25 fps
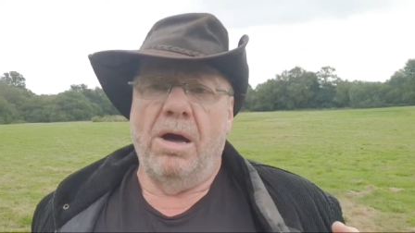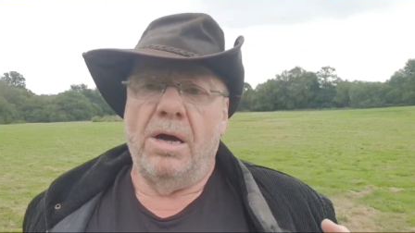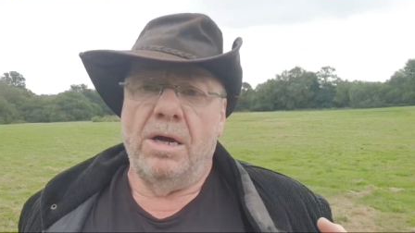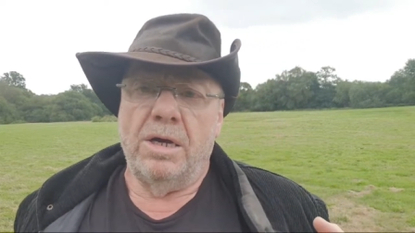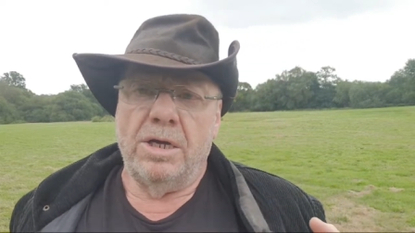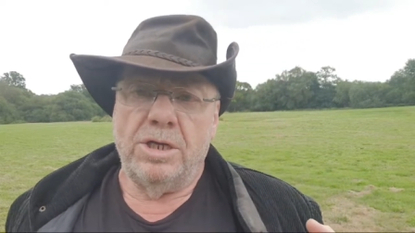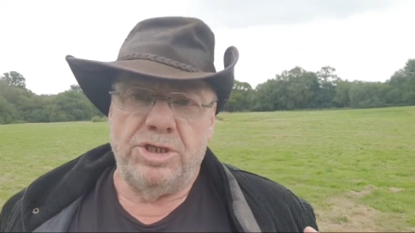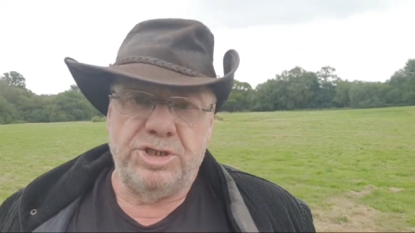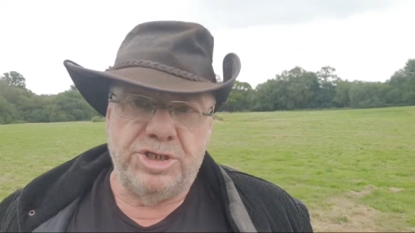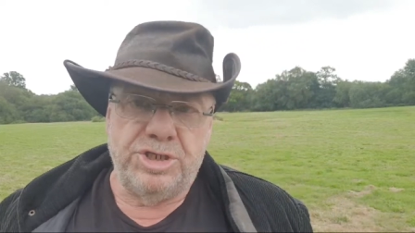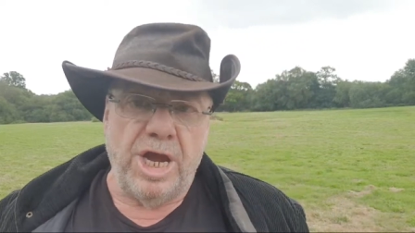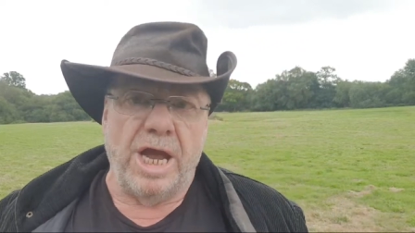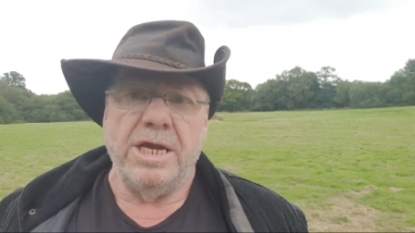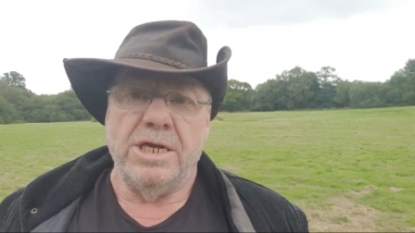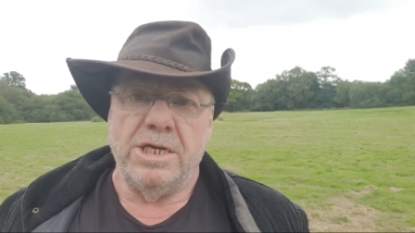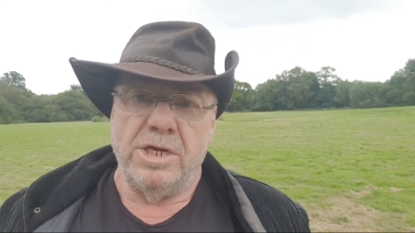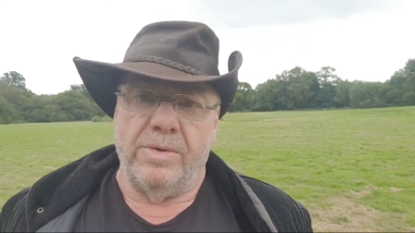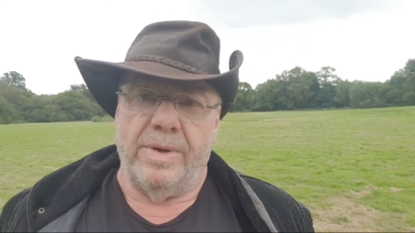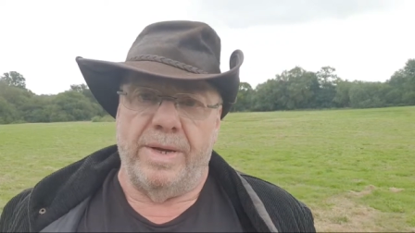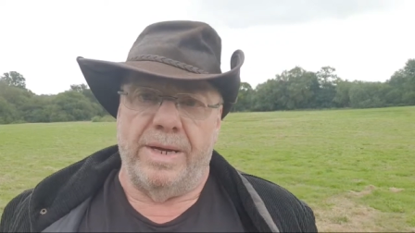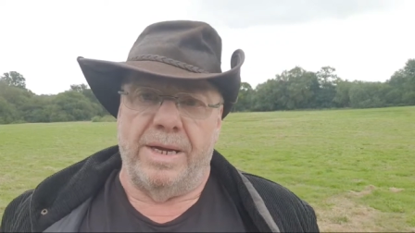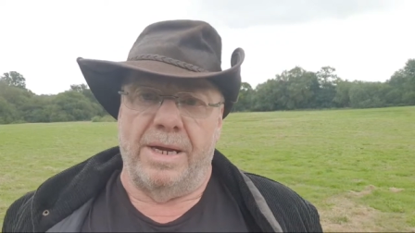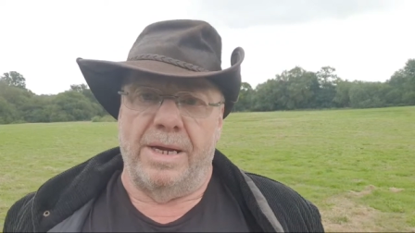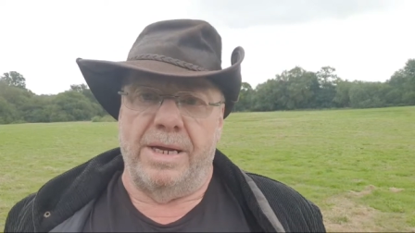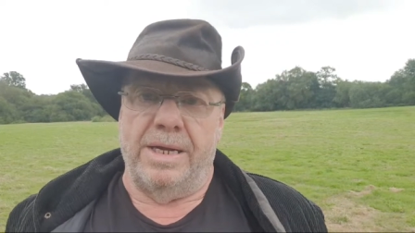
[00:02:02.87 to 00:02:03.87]

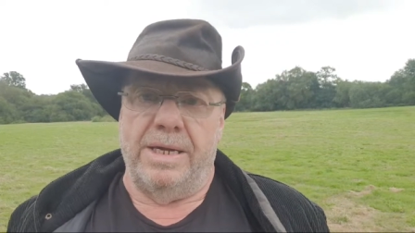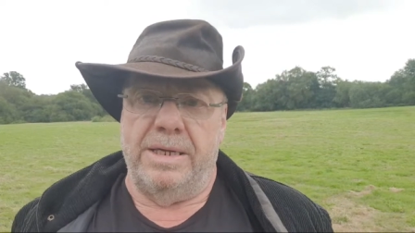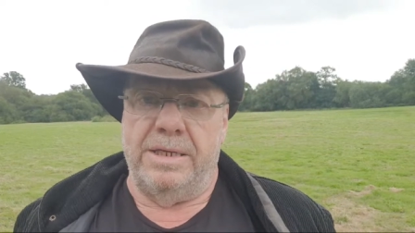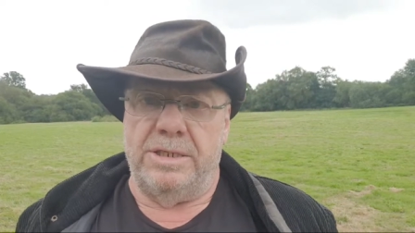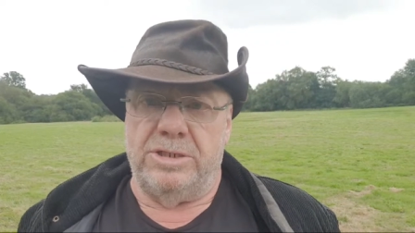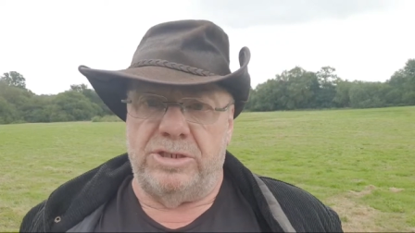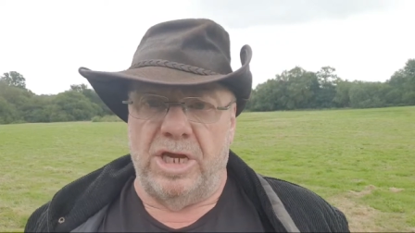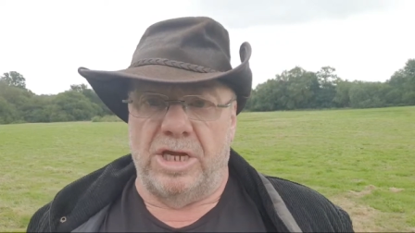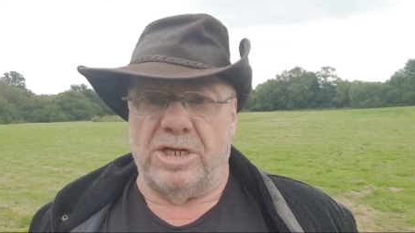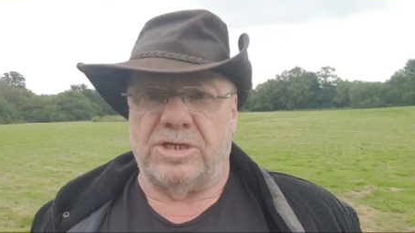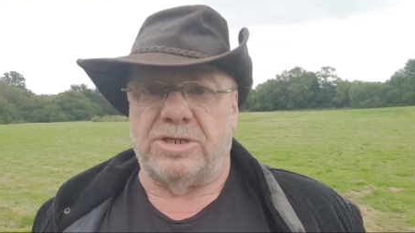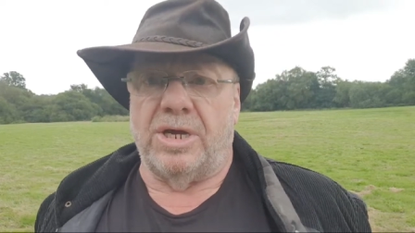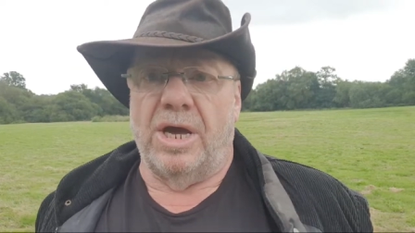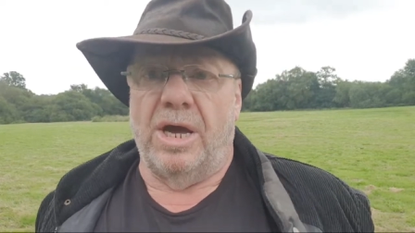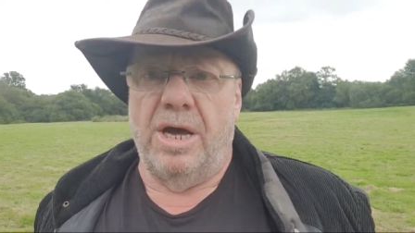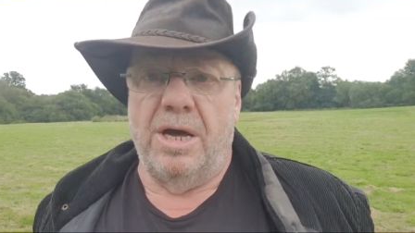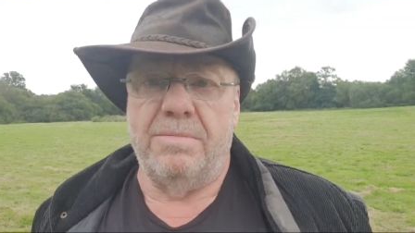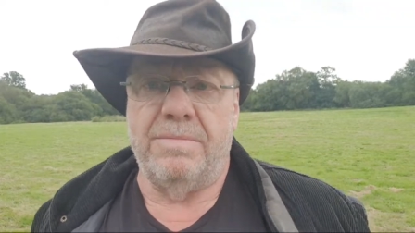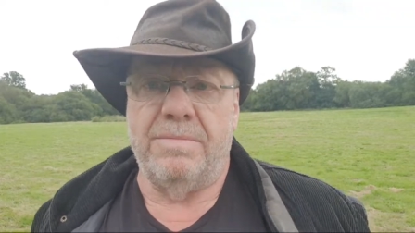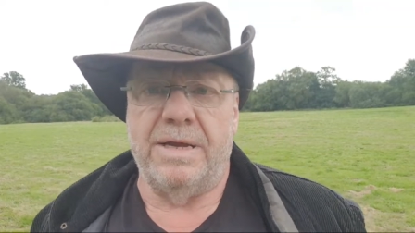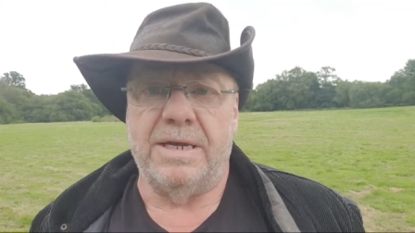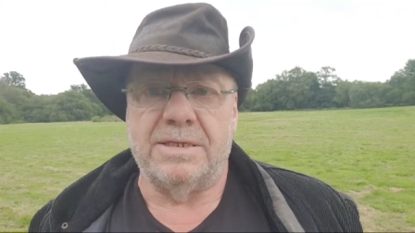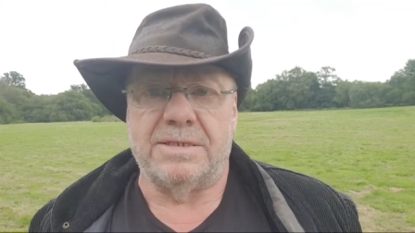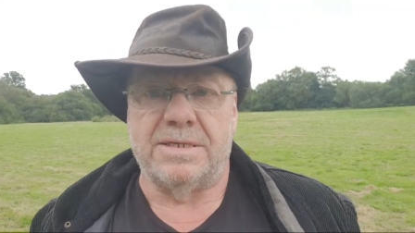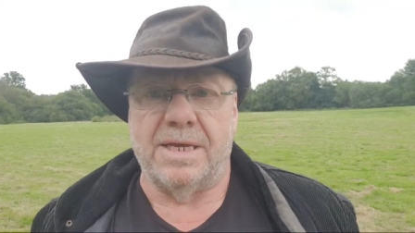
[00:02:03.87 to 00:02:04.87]
genuinely
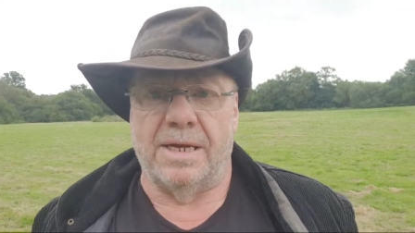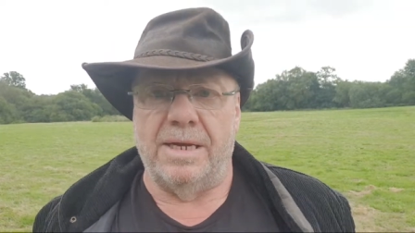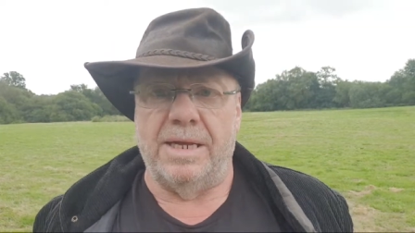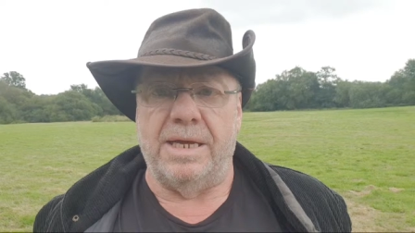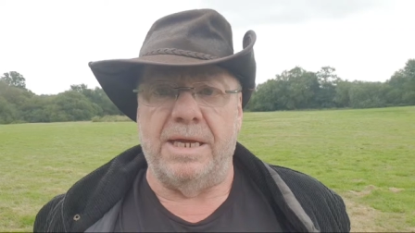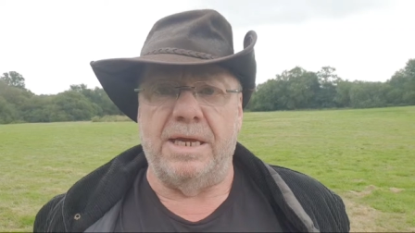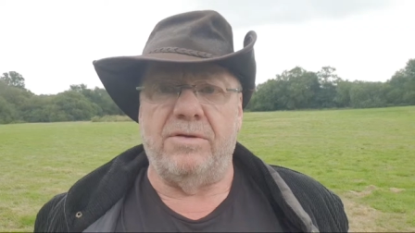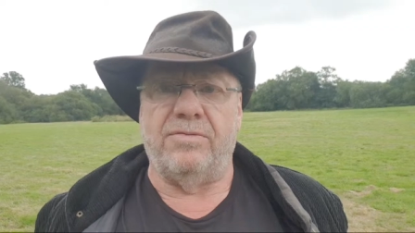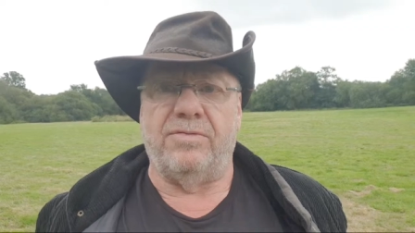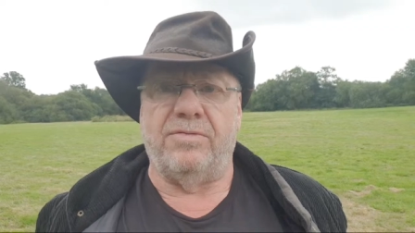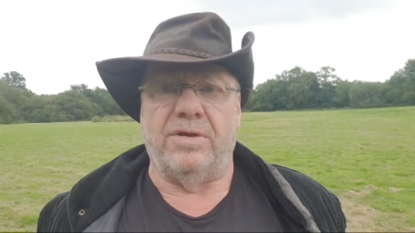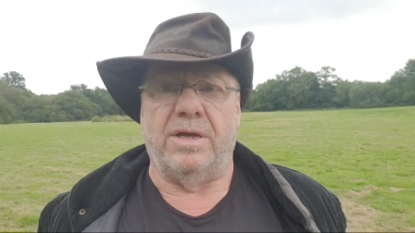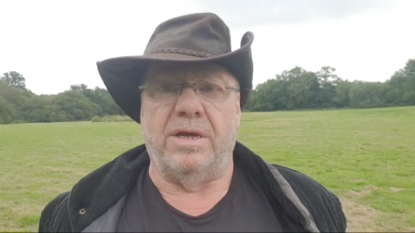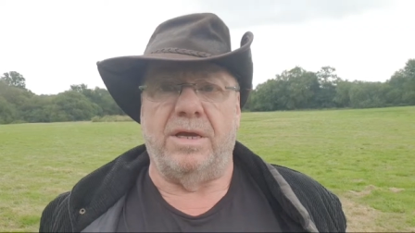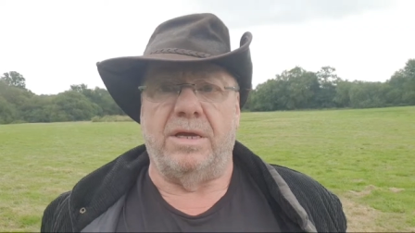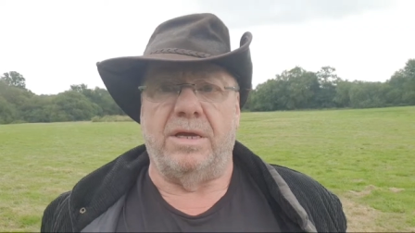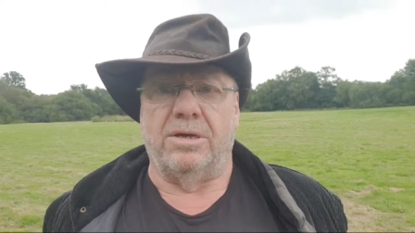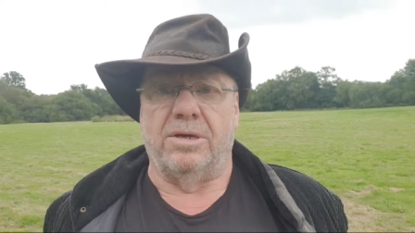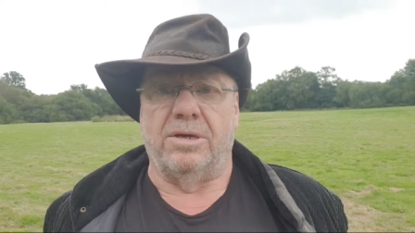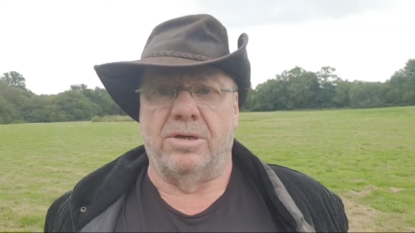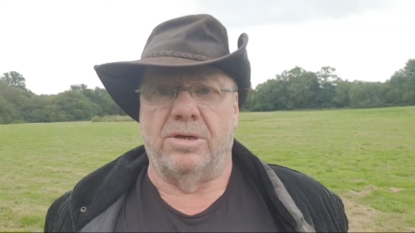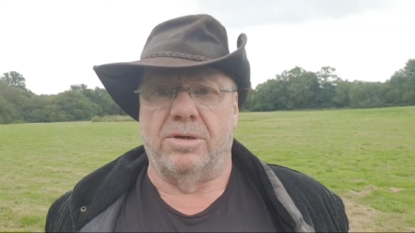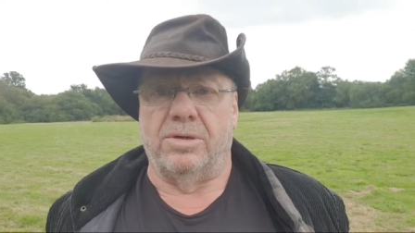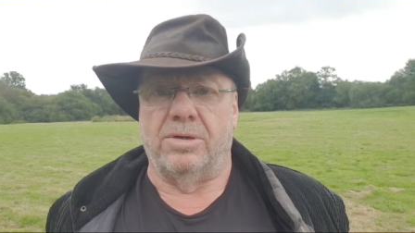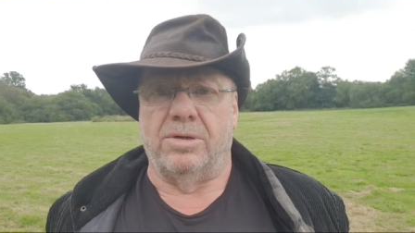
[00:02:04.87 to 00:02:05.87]
determined to leave the
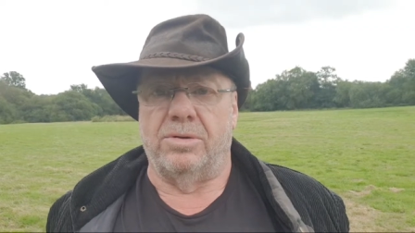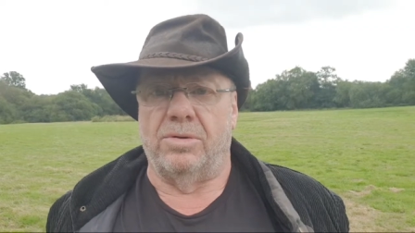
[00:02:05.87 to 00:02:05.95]
EU,